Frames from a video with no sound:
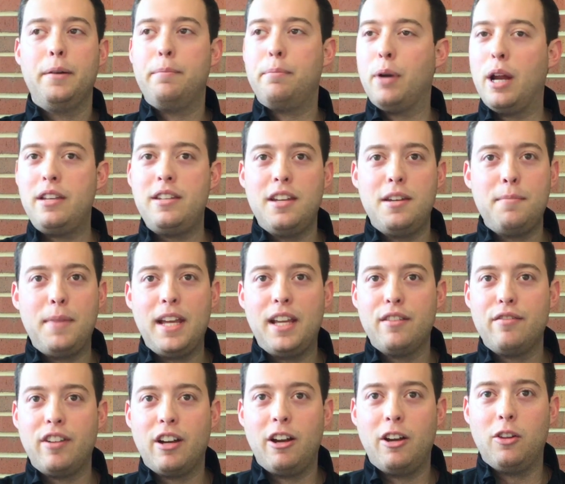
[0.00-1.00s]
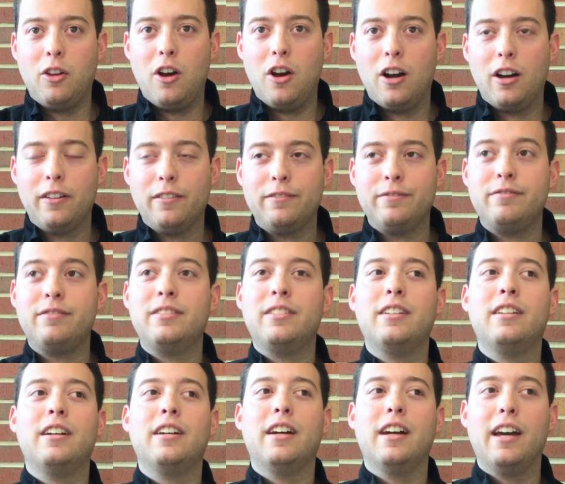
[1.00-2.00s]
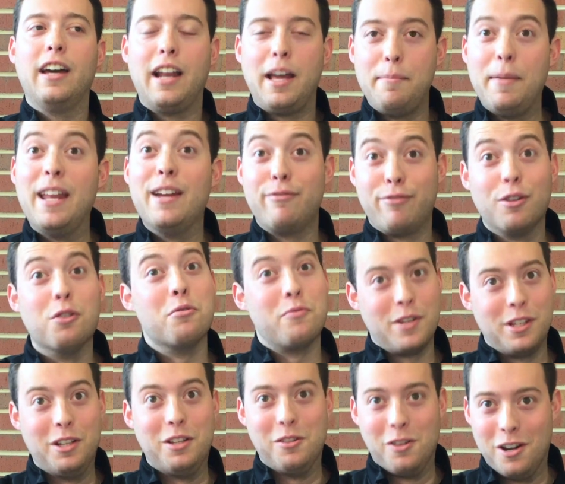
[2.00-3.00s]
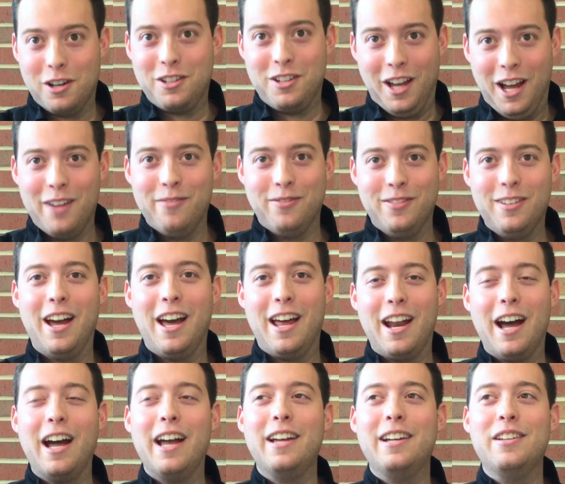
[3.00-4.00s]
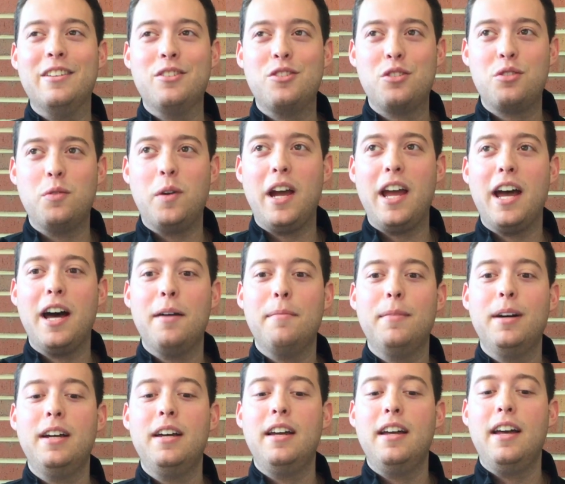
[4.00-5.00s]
Brett didn't make it very long, and I made it for a really long time. And I swam.